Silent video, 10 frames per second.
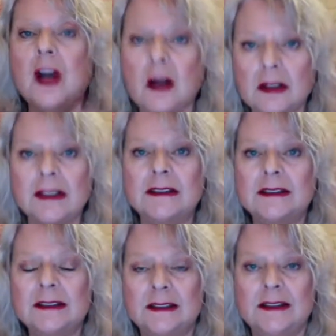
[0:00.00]
call
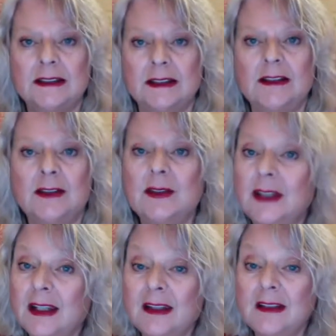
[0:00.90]
it.
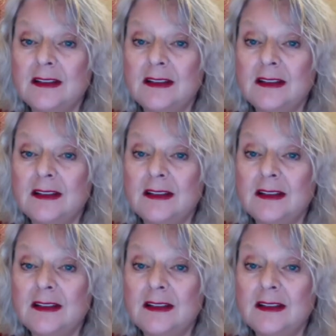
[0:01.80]
Okay,